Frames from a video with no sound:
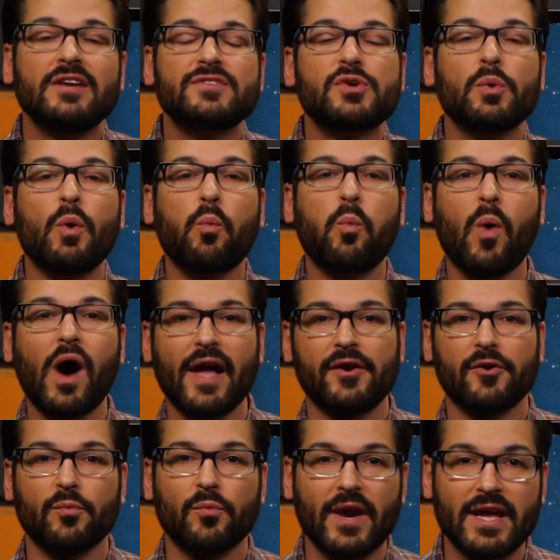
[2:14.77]
to a
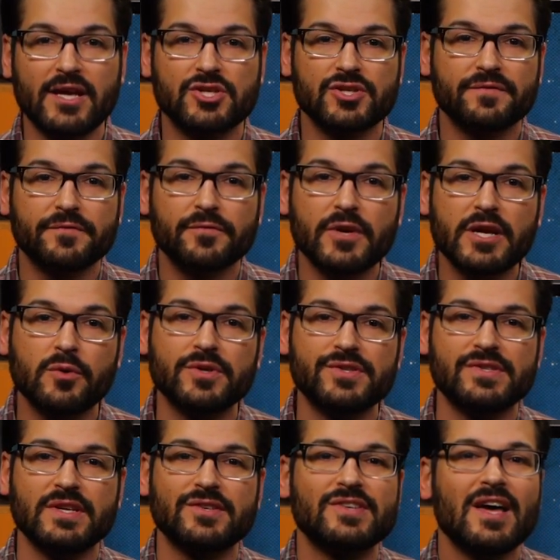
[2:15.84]
wider range of
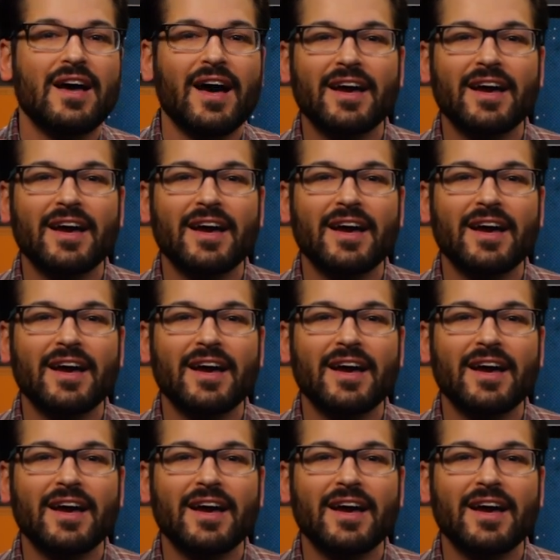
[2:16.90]
frequencies.